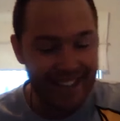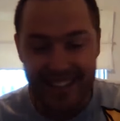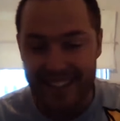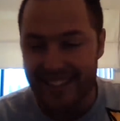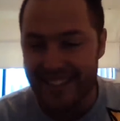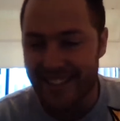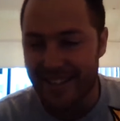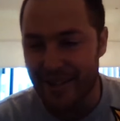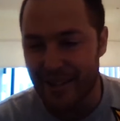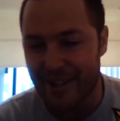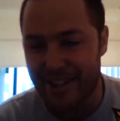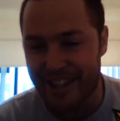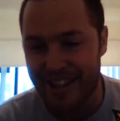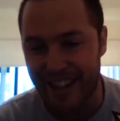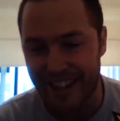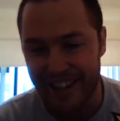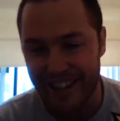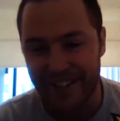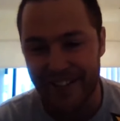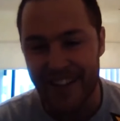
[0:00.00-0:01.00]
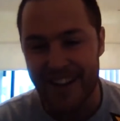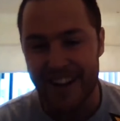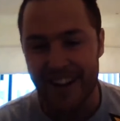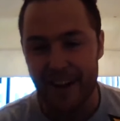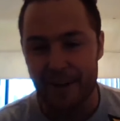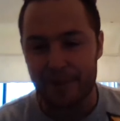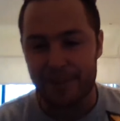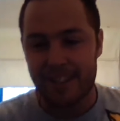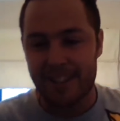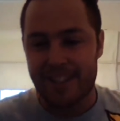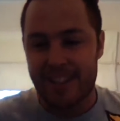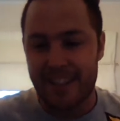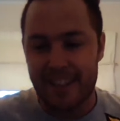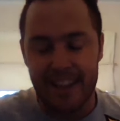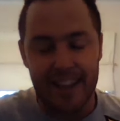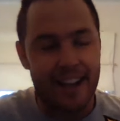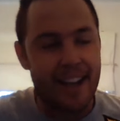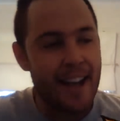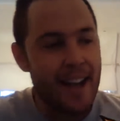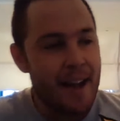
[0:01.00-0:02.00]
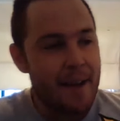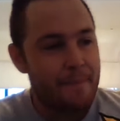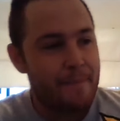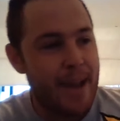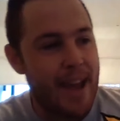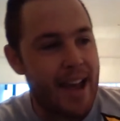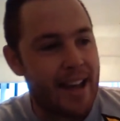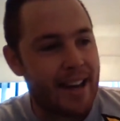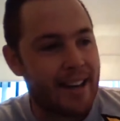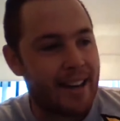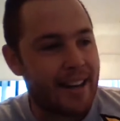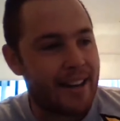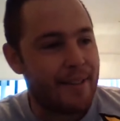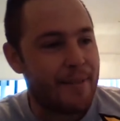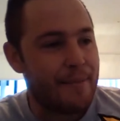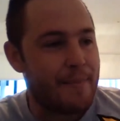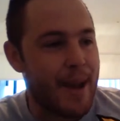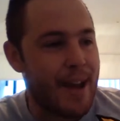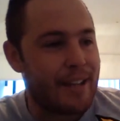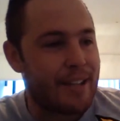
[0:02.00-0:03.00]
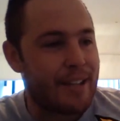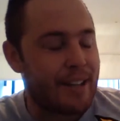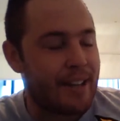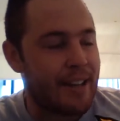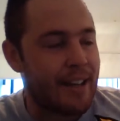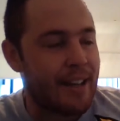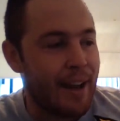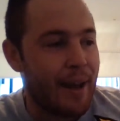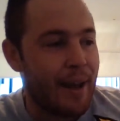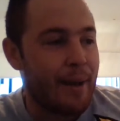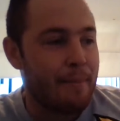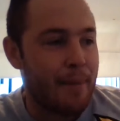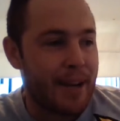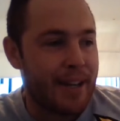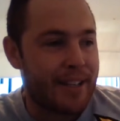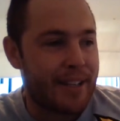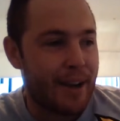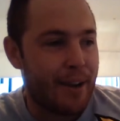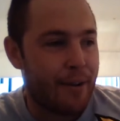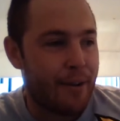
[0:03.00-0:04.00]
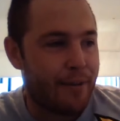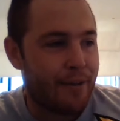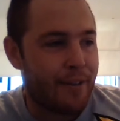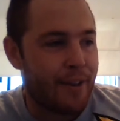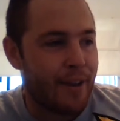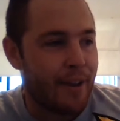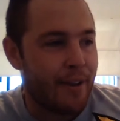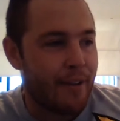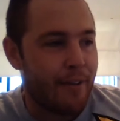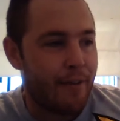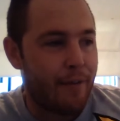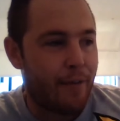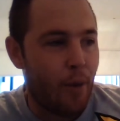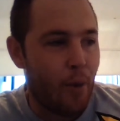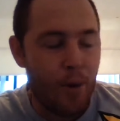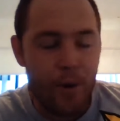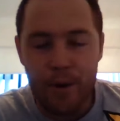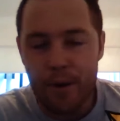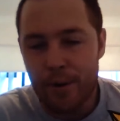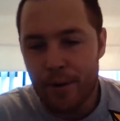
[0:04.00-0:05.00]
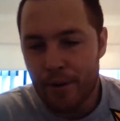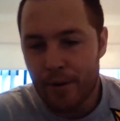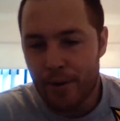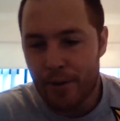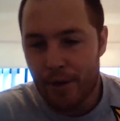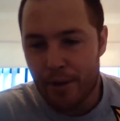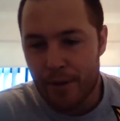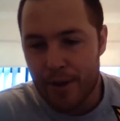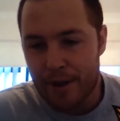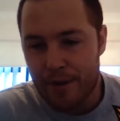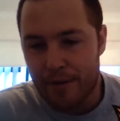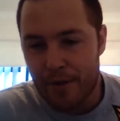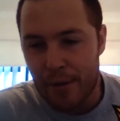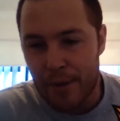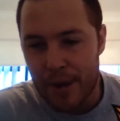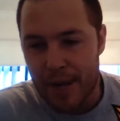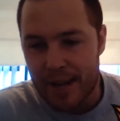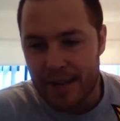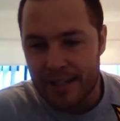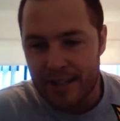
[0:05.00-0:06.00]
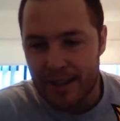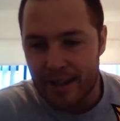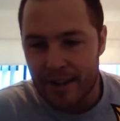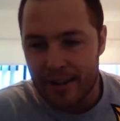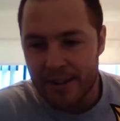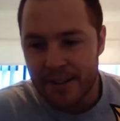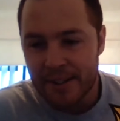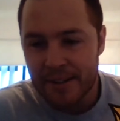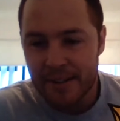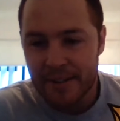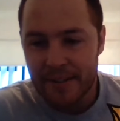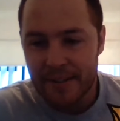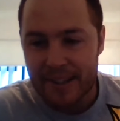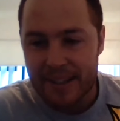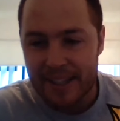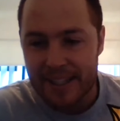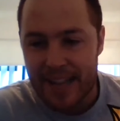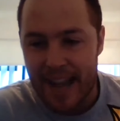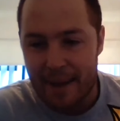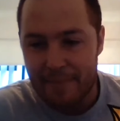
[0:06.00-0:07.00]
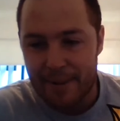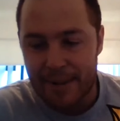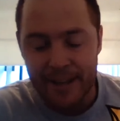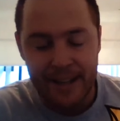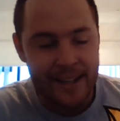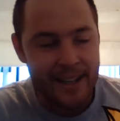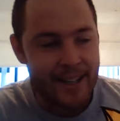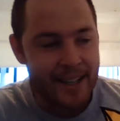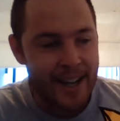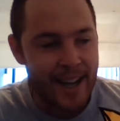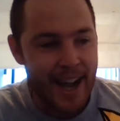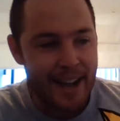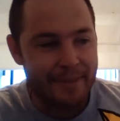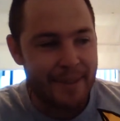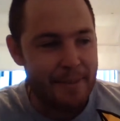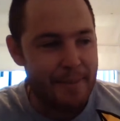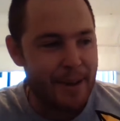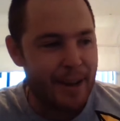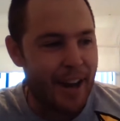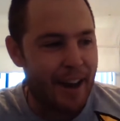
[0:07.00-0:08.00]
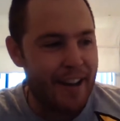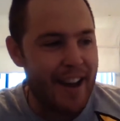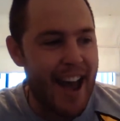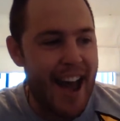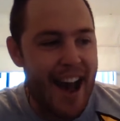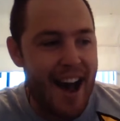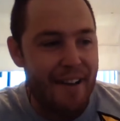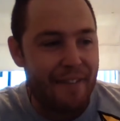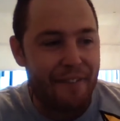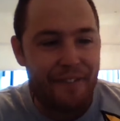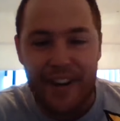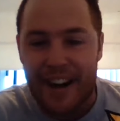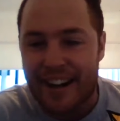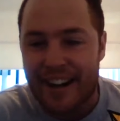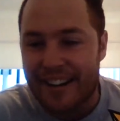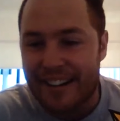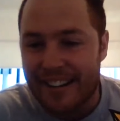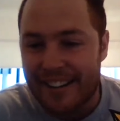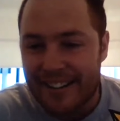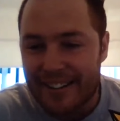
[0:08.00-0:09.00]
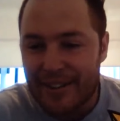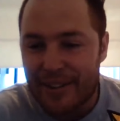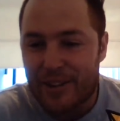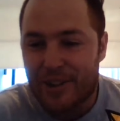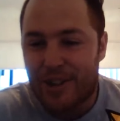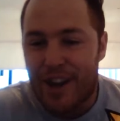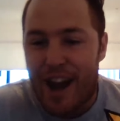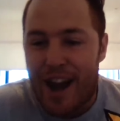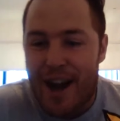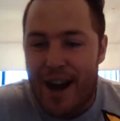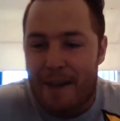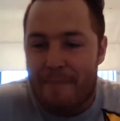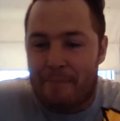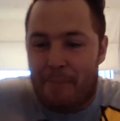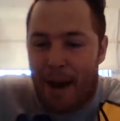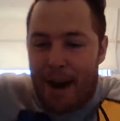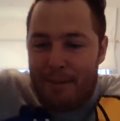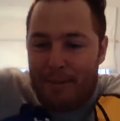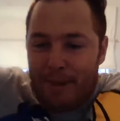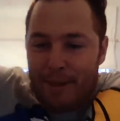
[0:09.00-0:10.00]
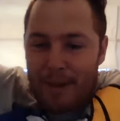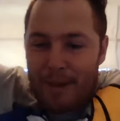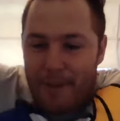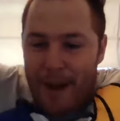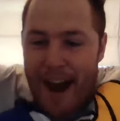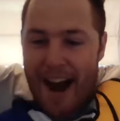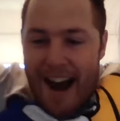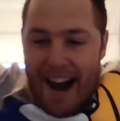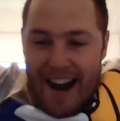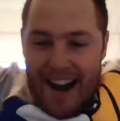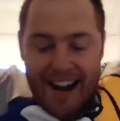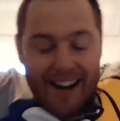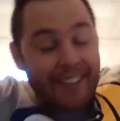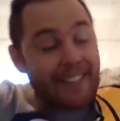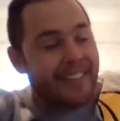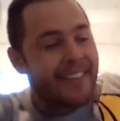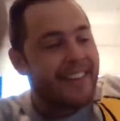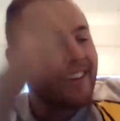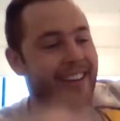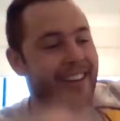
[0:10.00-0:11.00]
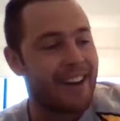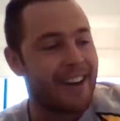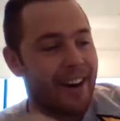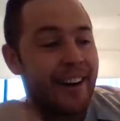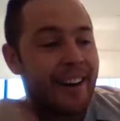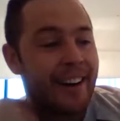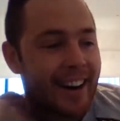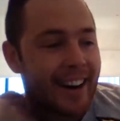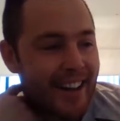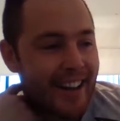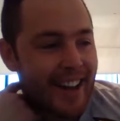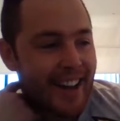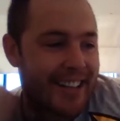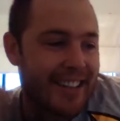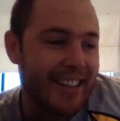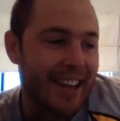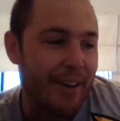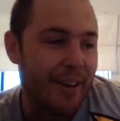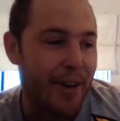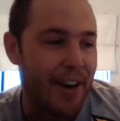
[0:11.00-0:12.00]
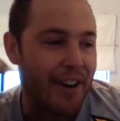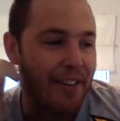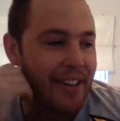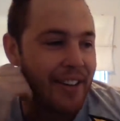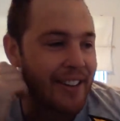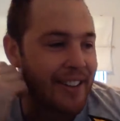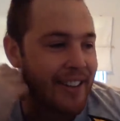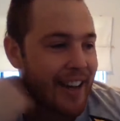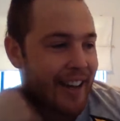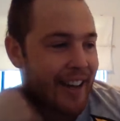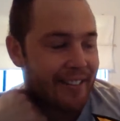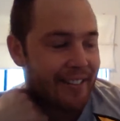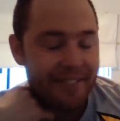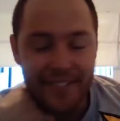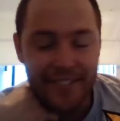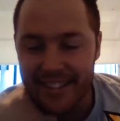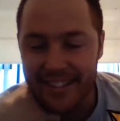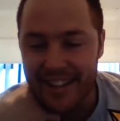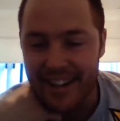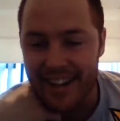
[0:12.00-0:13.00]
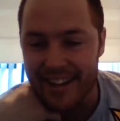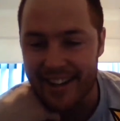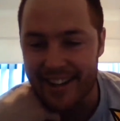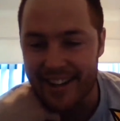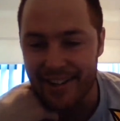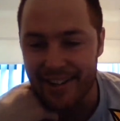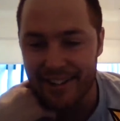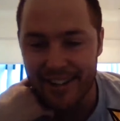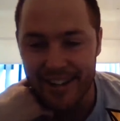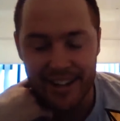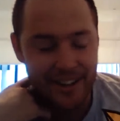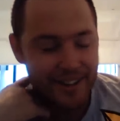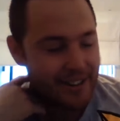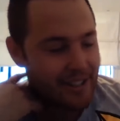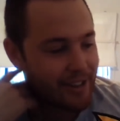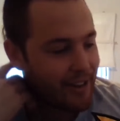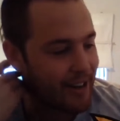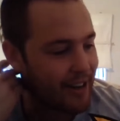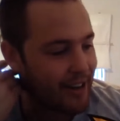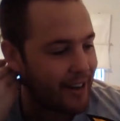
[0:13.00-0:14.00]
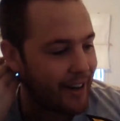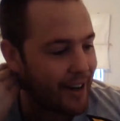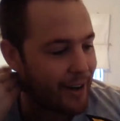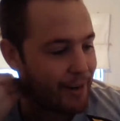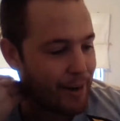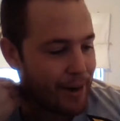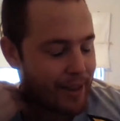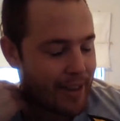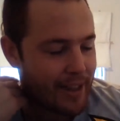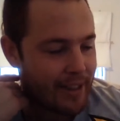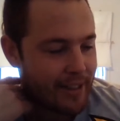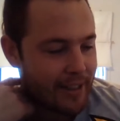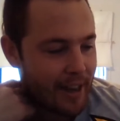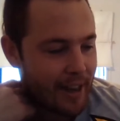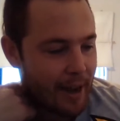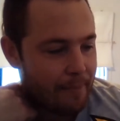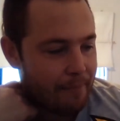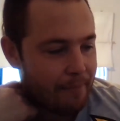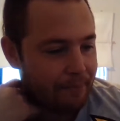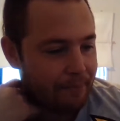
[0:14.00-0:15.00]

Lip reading: kids, and it was kind of funny. I was just thinking, man, I can imagine myself three or four years ago, this happening, and me being like, ah, fucking, ah, Bible, ah, you know. And I was like, oh, whatever. It's kind of cute, you know. So I read these